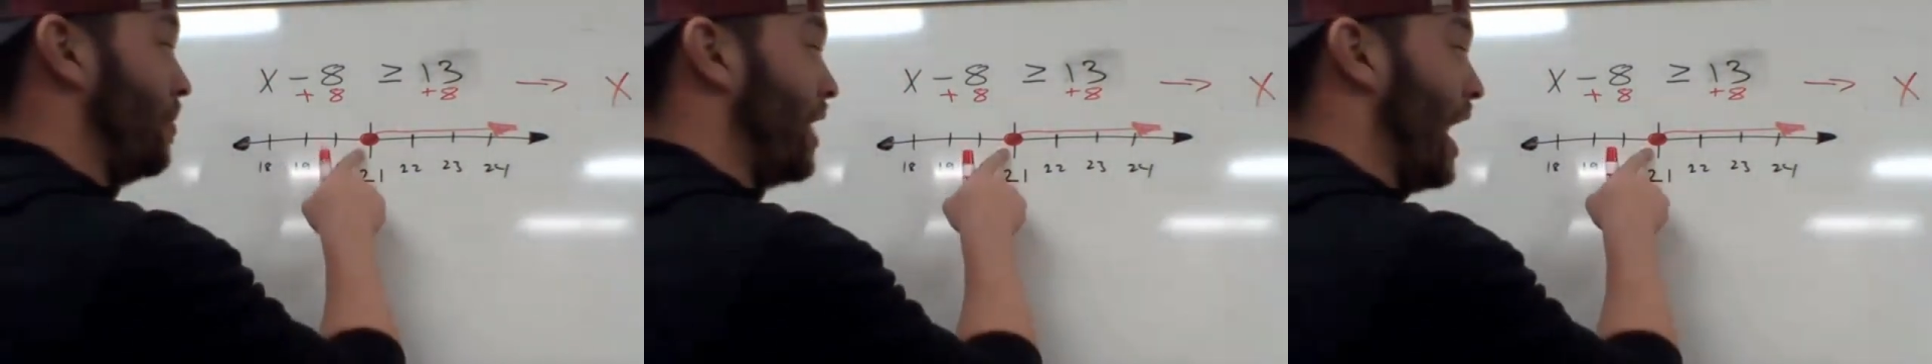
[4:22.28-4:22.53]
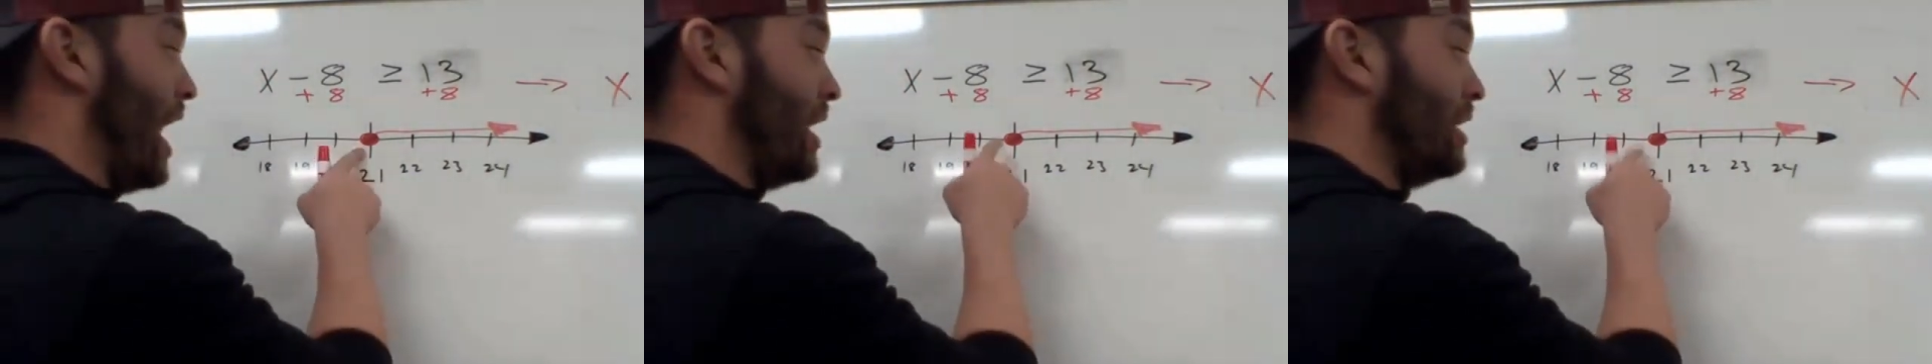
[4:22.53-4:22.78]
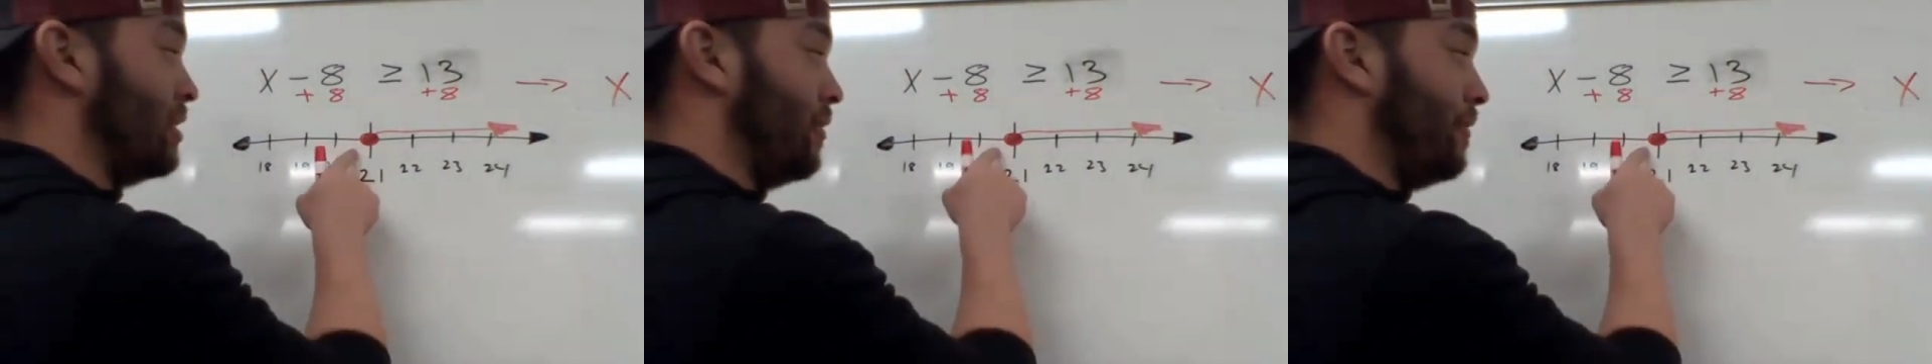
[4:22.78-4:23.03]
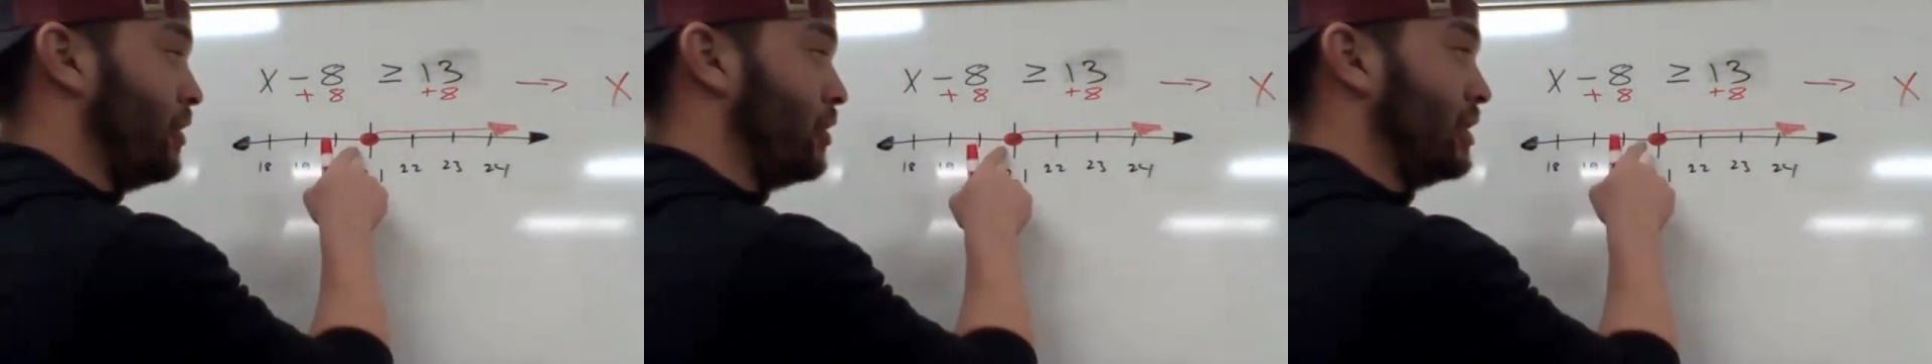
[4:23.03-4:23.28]
that is a
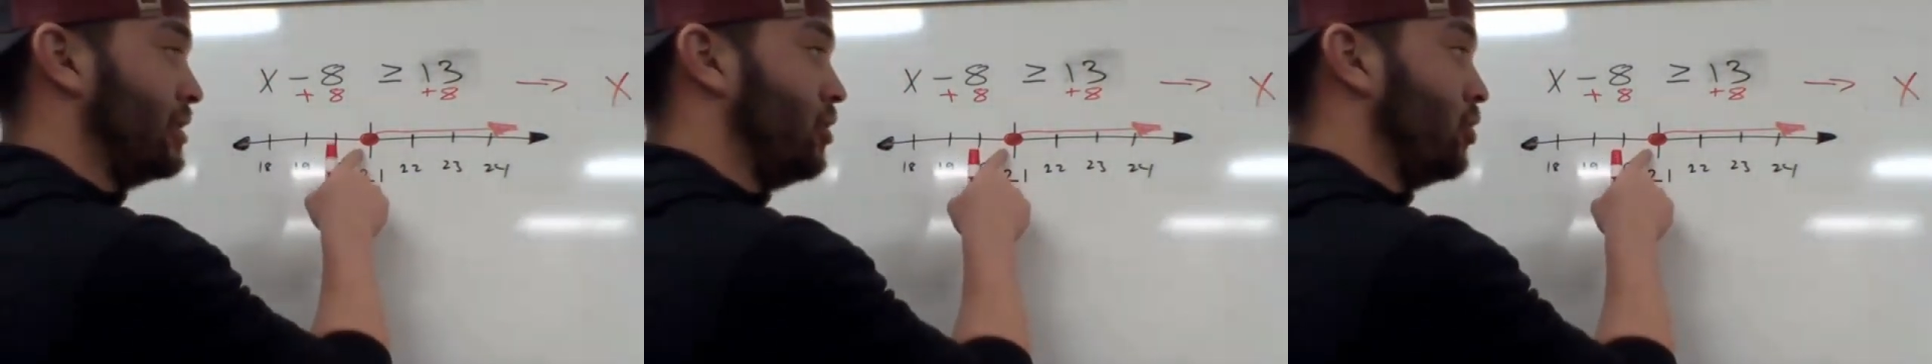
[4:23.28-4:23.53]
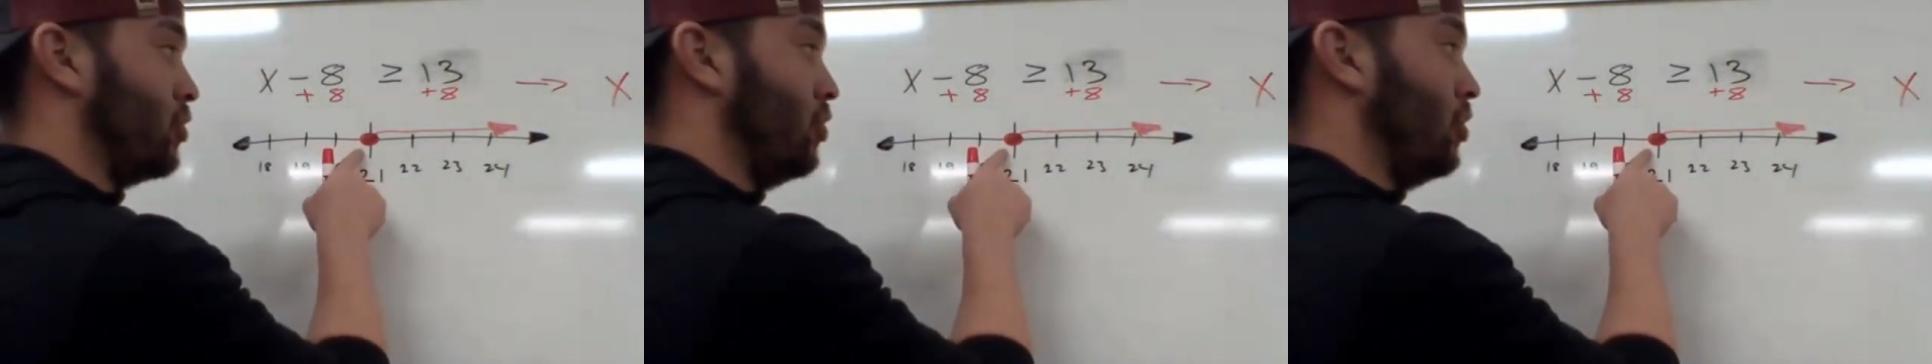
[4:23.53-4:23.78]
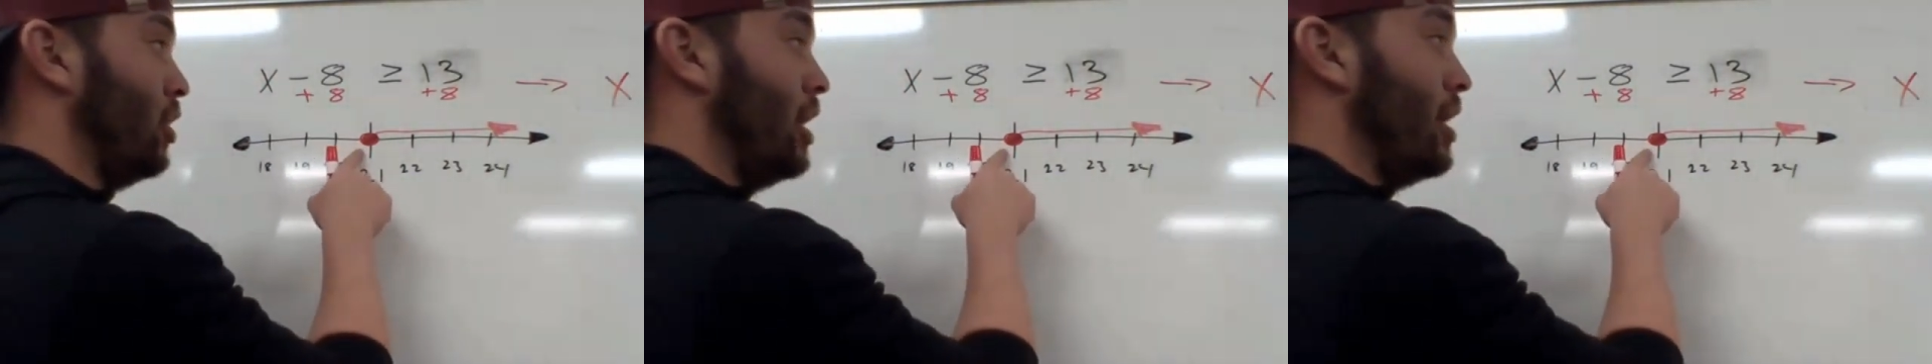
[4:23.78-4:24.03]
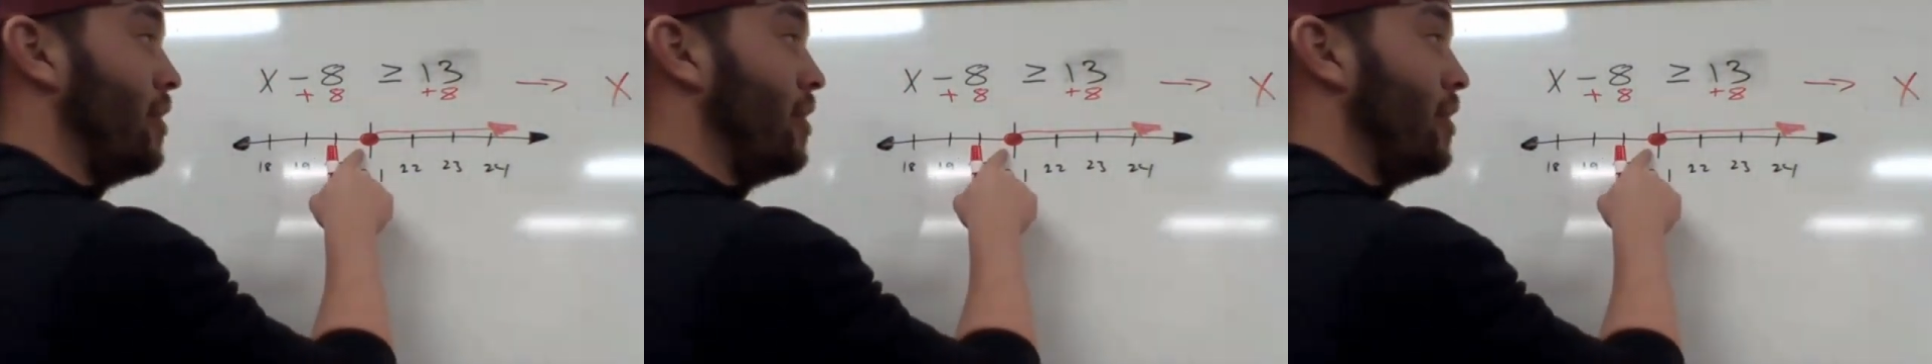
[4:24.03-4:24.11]
filled in circle.